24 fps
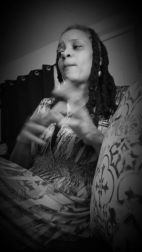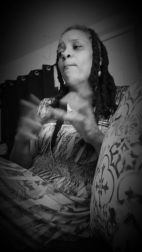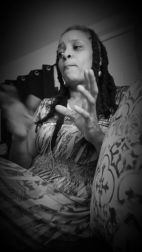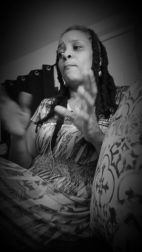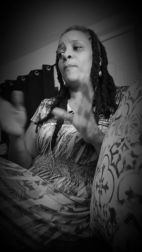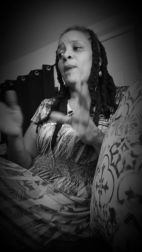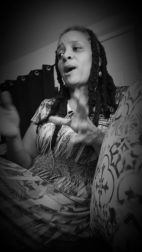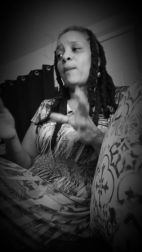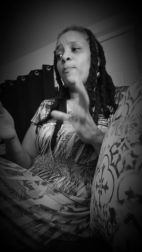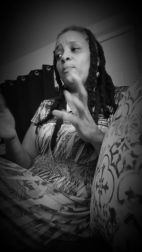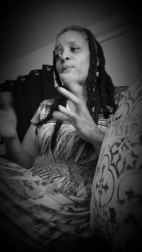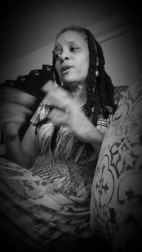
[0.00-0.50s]

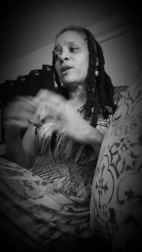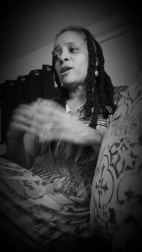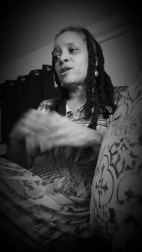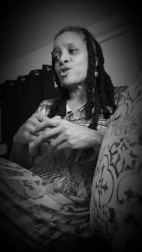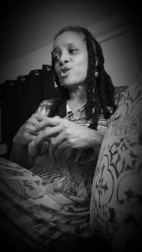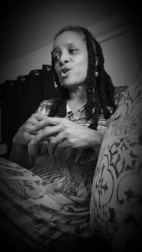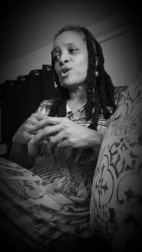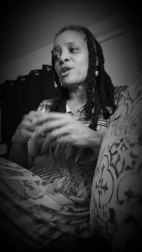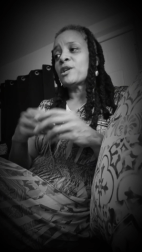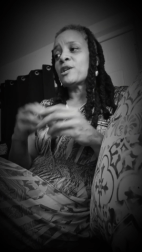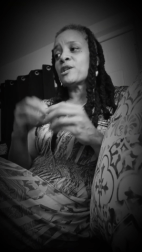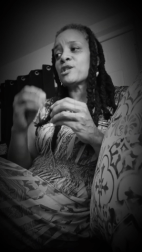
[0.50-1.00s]
My
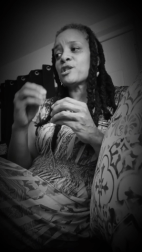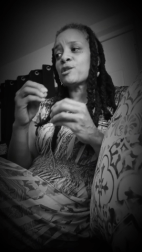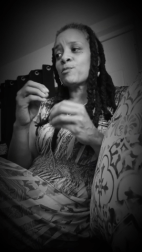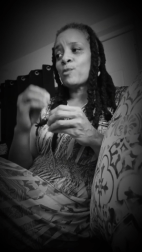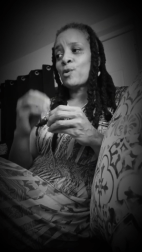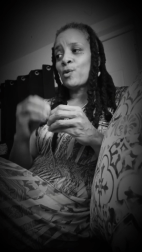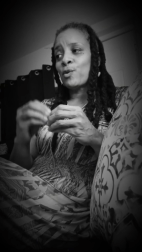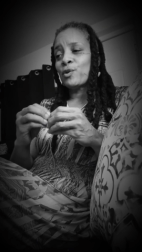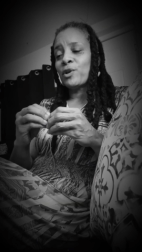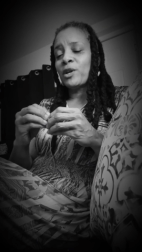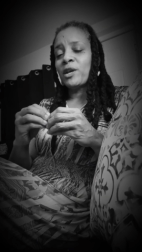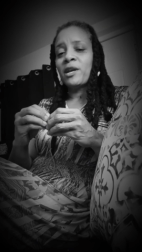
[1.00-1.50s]
pleasure is
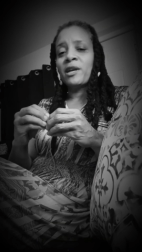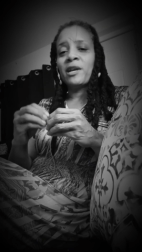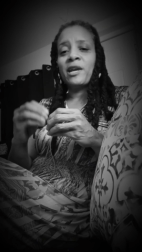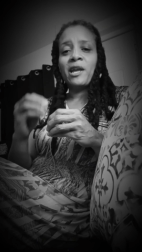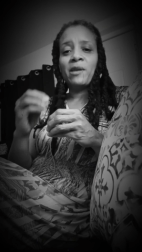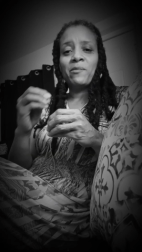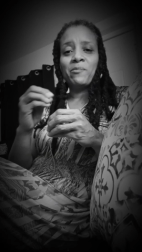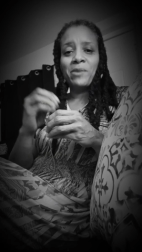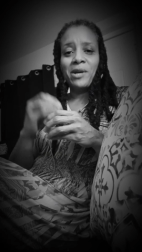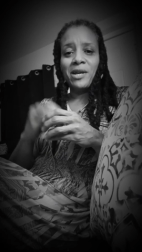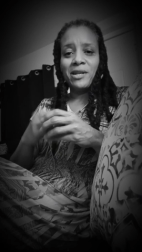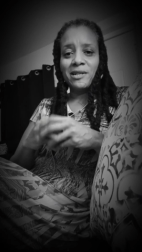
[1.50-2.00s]
smoking
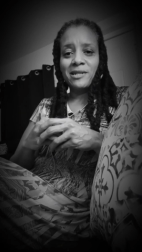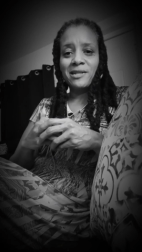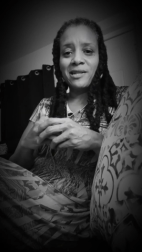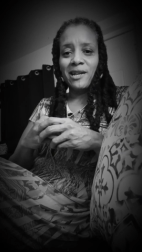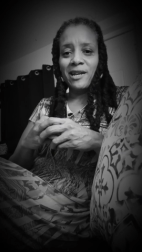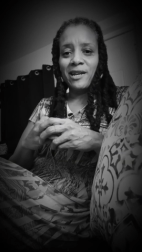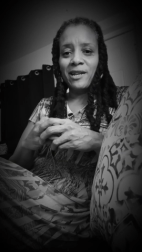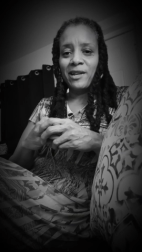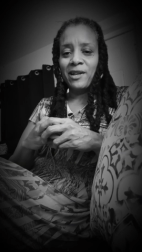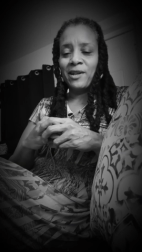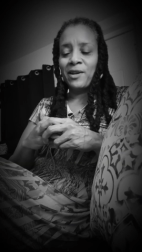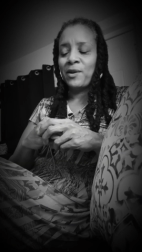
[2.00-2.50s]
and
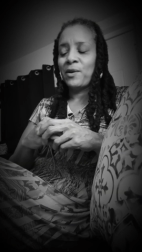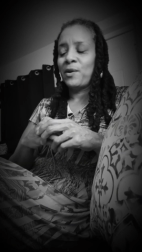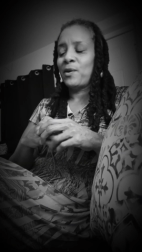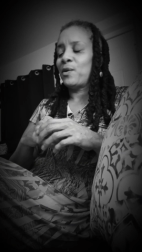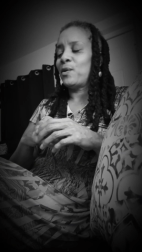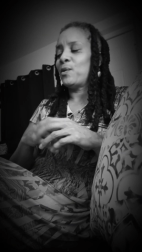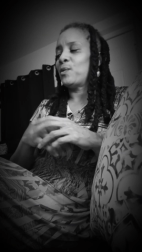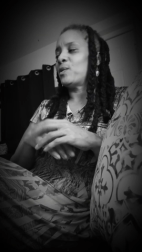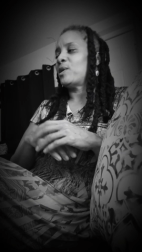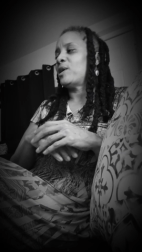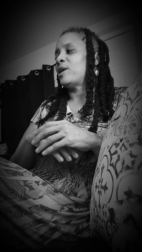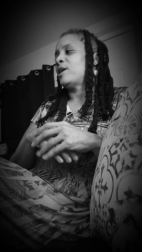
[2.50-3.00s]
meditating,
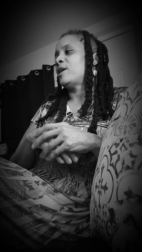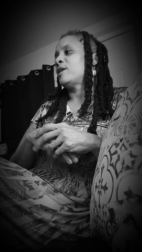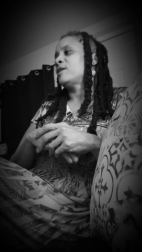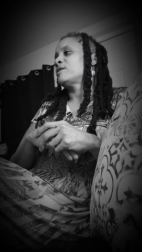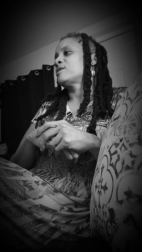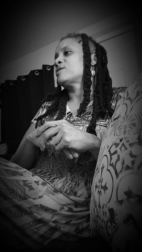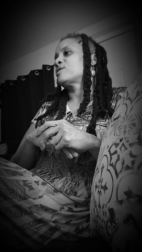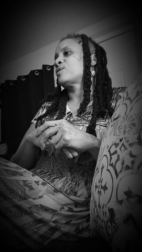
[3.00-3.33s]
okay?